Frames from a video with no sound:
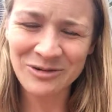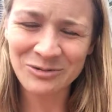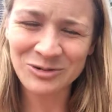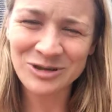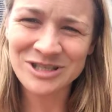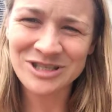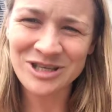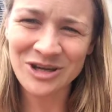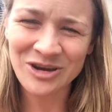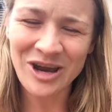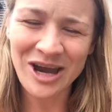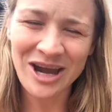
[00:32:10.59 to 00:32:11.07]

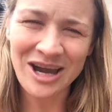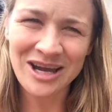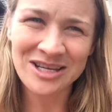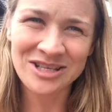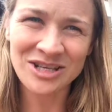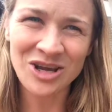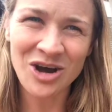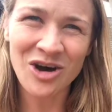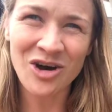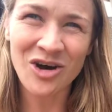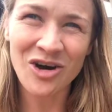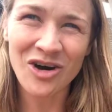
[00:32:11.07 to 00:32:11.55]
we'll see you
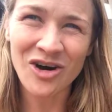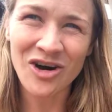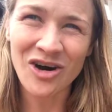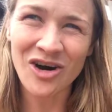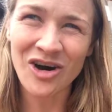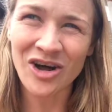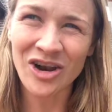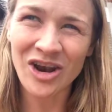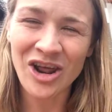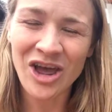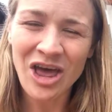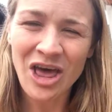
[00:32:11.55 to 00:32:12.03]
guys
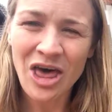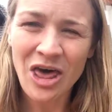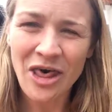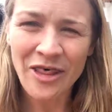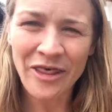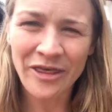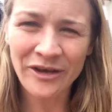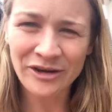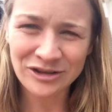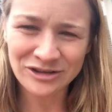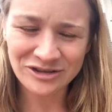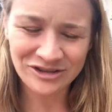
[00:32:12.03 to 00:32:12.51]
on
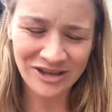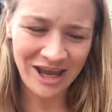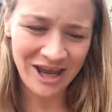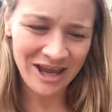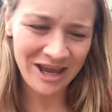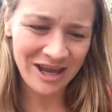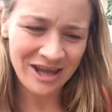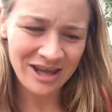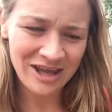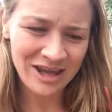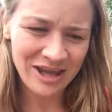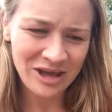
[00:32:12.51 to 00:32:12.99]

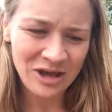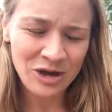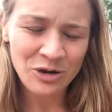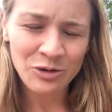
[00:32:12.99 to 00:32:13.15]
Thursday